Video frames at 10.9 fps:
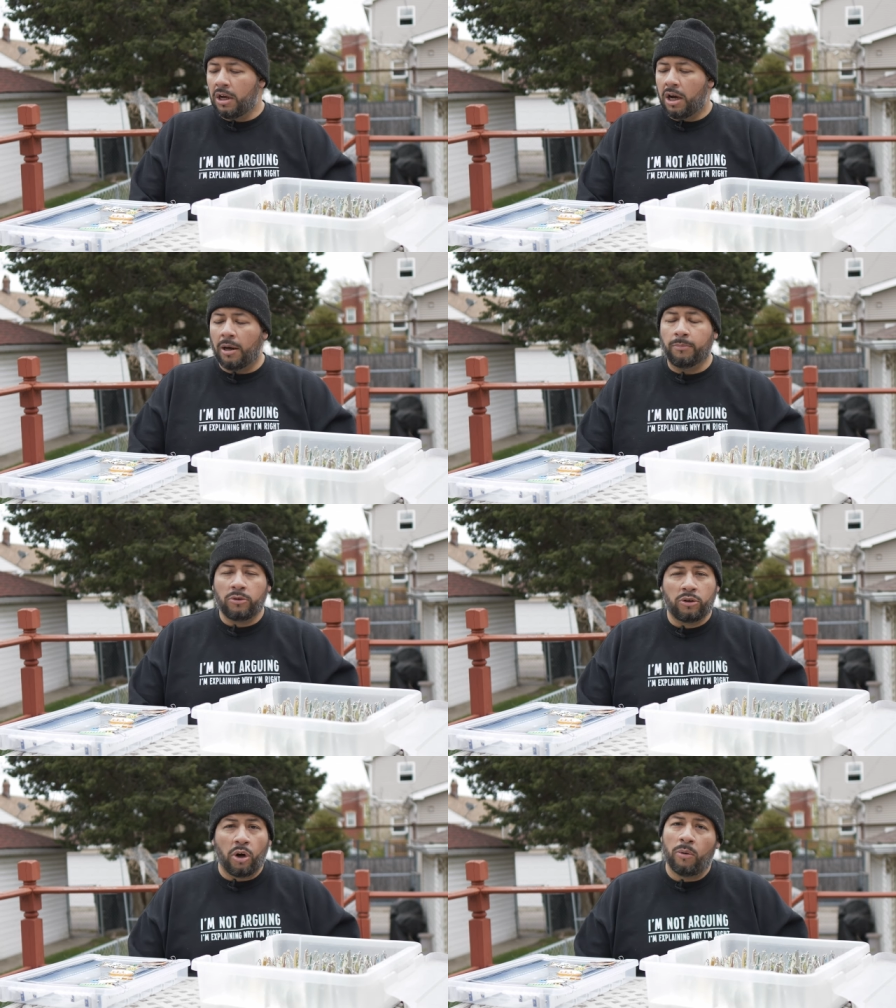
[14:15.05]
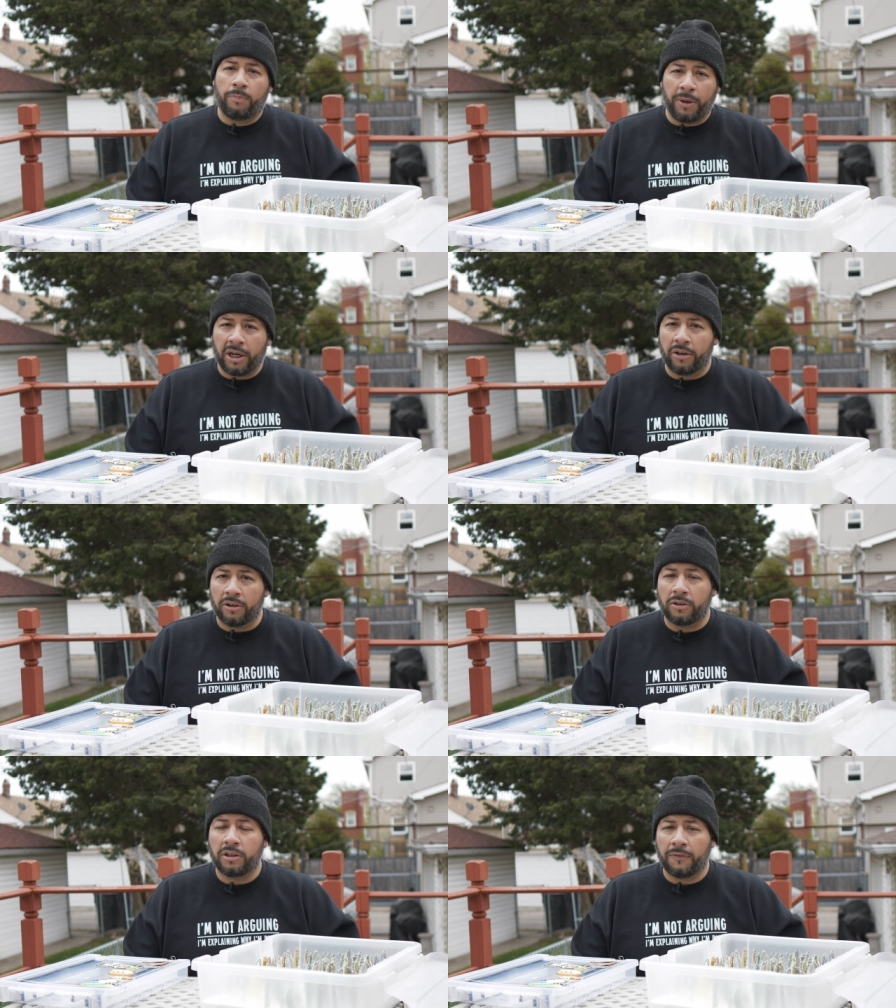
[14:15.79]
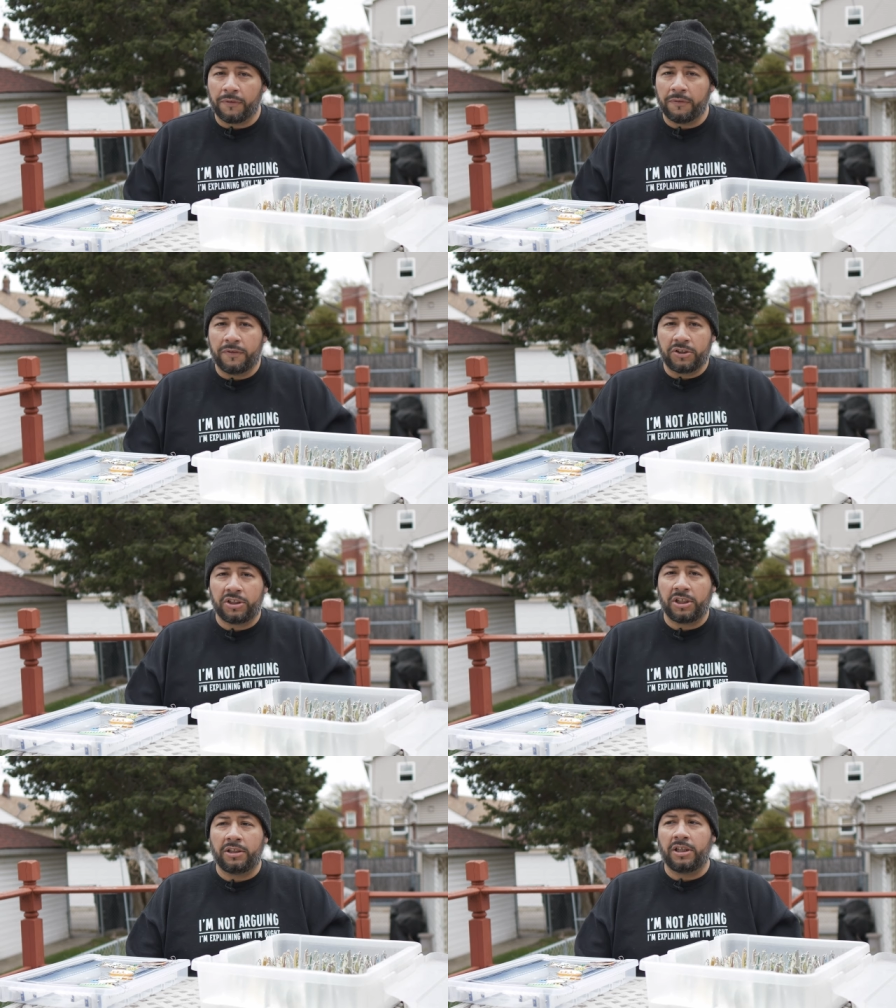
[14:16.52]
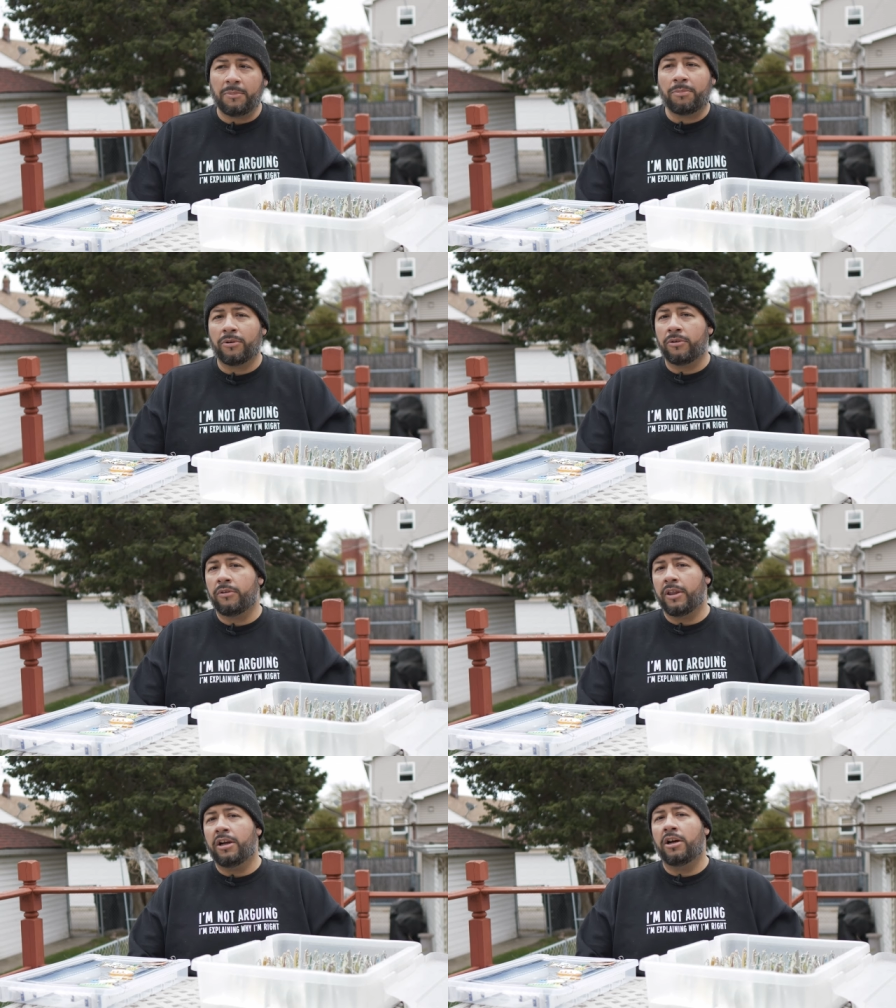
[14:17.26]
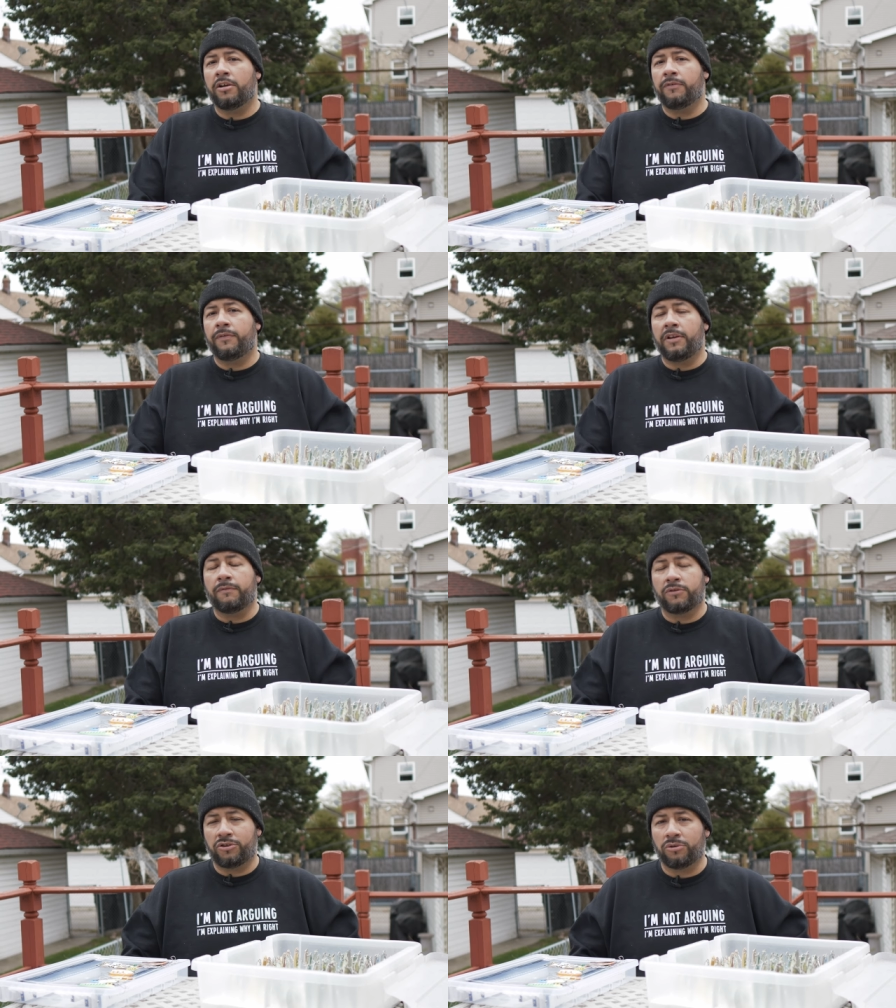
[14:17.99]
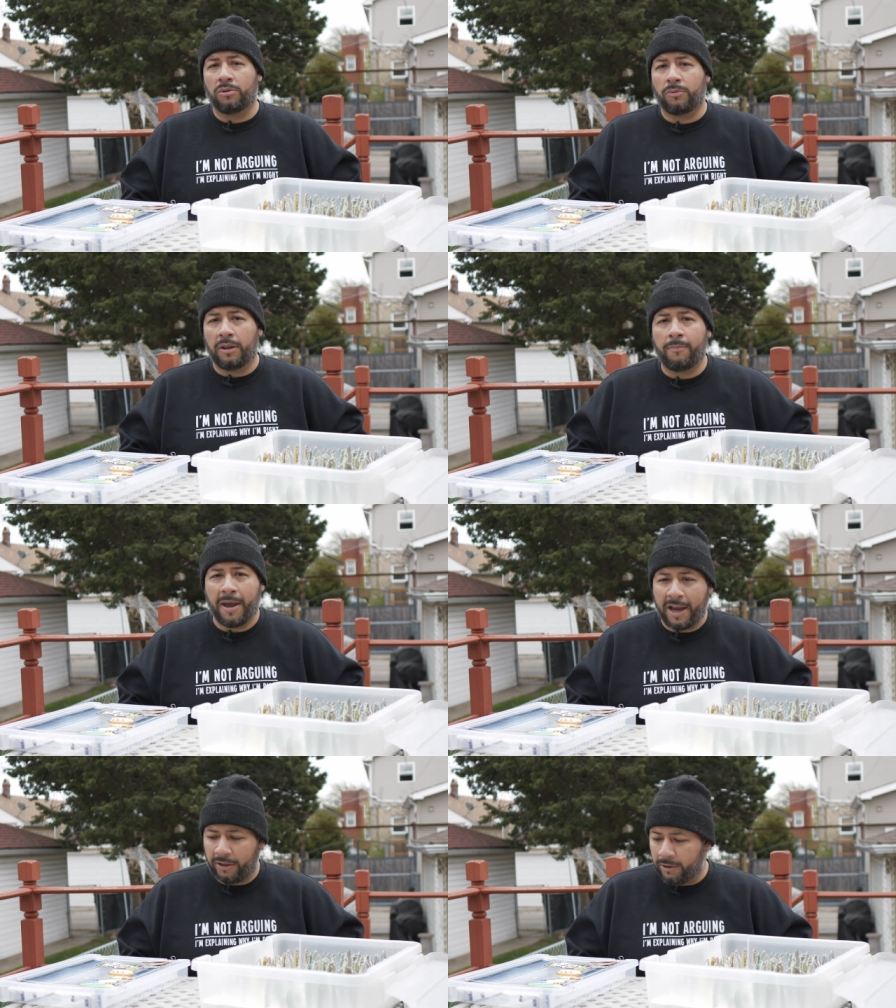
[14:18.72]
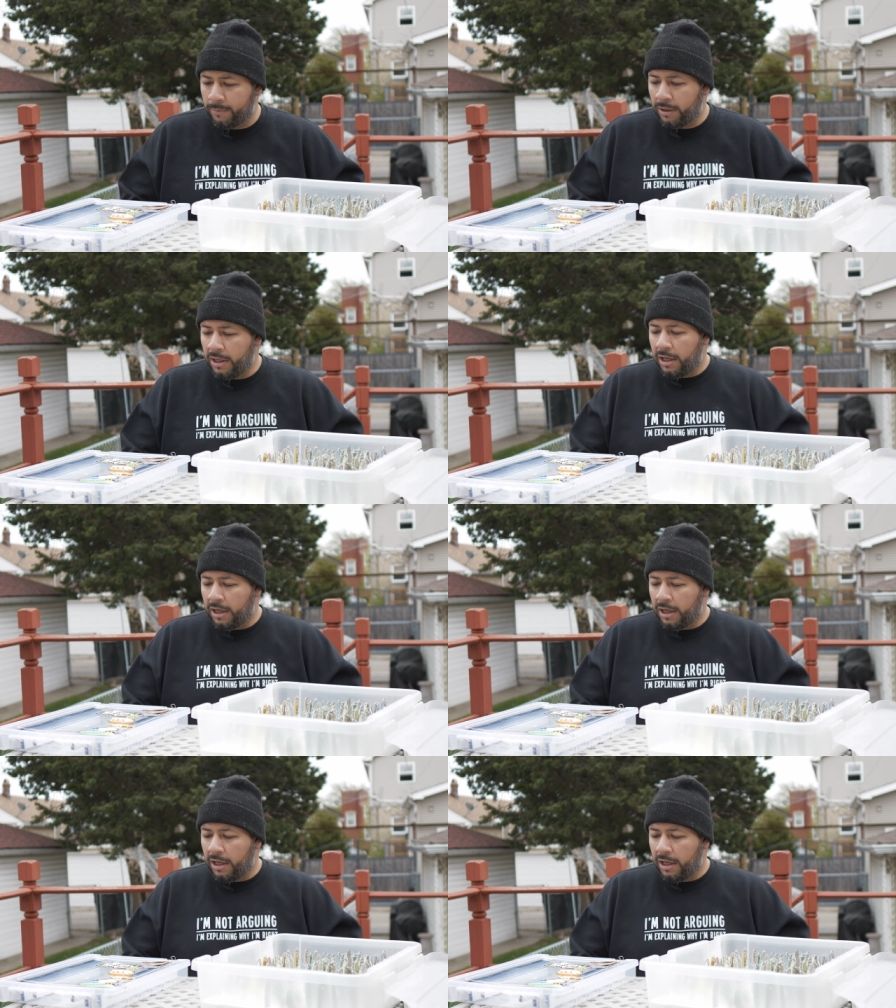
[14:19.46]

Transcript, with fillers: Um, go bigger if you're fishing deeper than one hundred feet for sure with a magnum.